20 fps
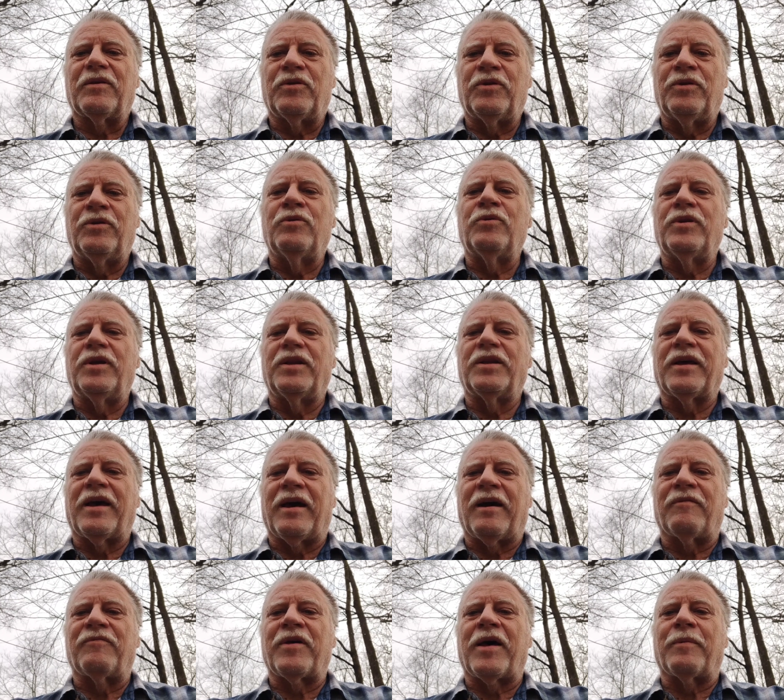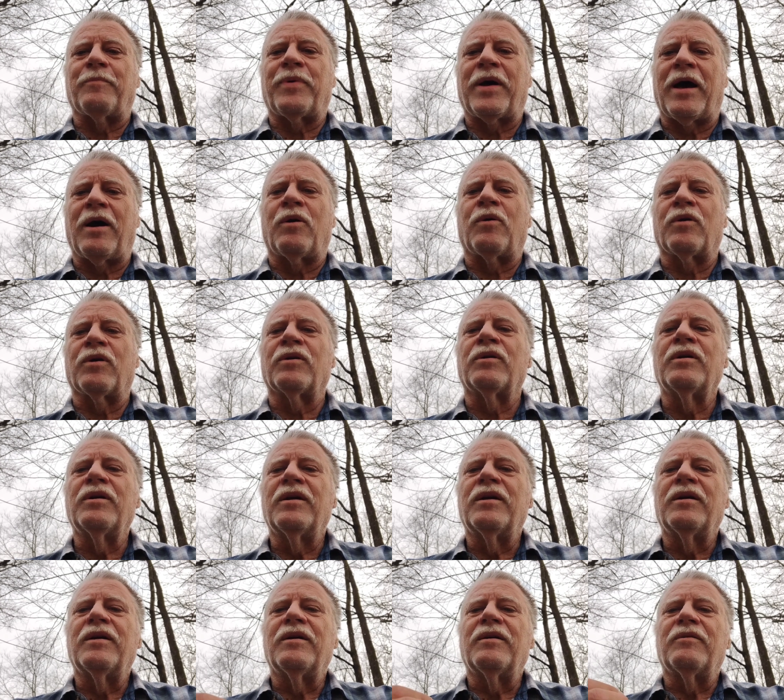you need to have that power
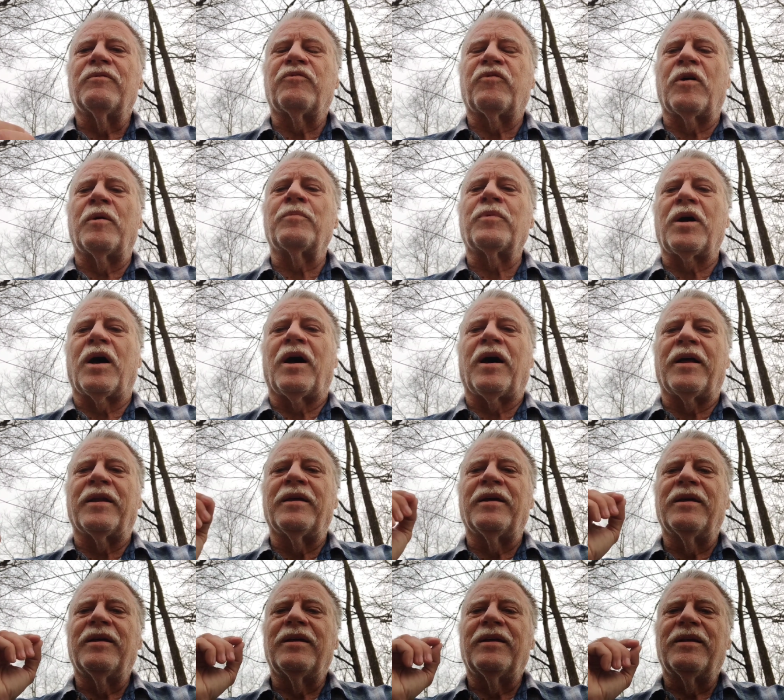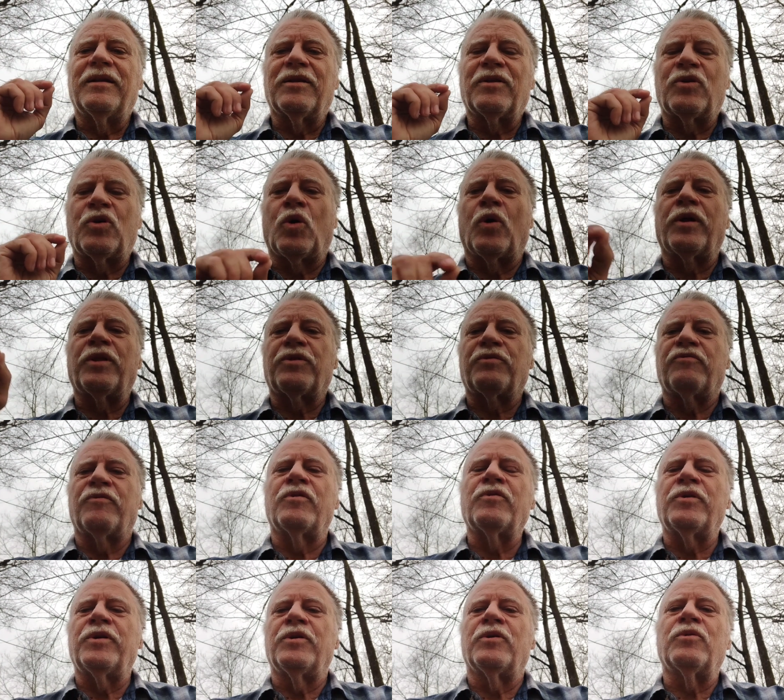from God going
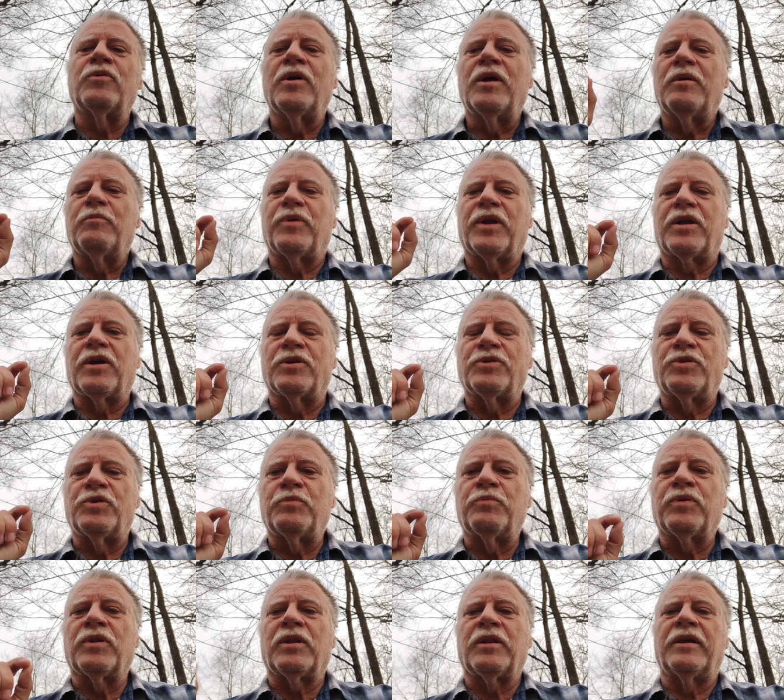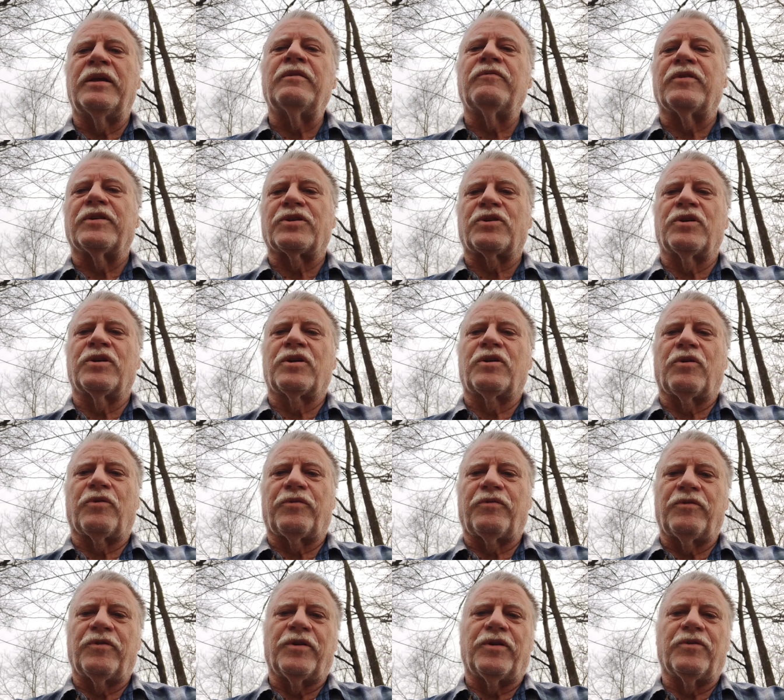through you because you believe it's going to go
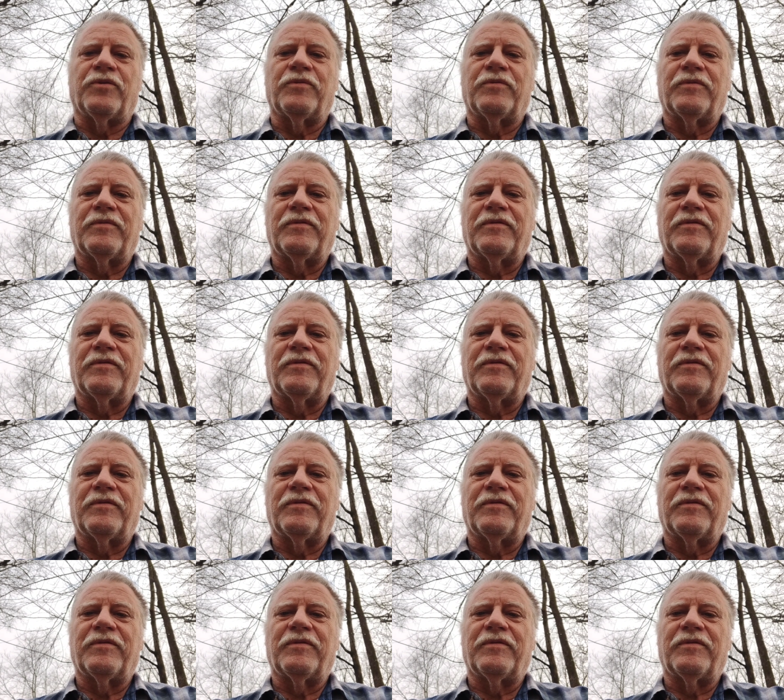through you.